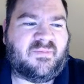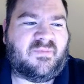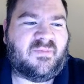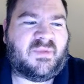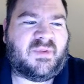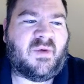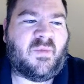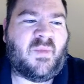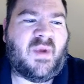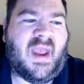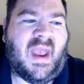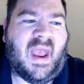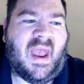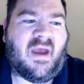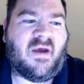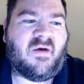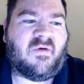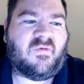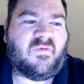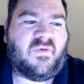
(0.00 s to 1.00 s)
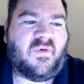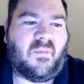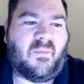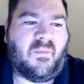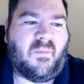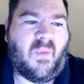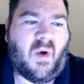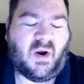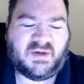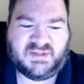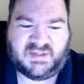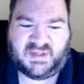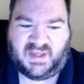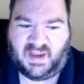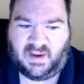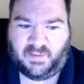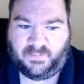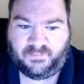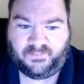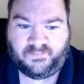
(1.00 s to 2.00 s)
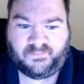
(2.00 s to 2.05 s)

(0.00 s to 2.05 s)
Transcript: But then we have Mark's account.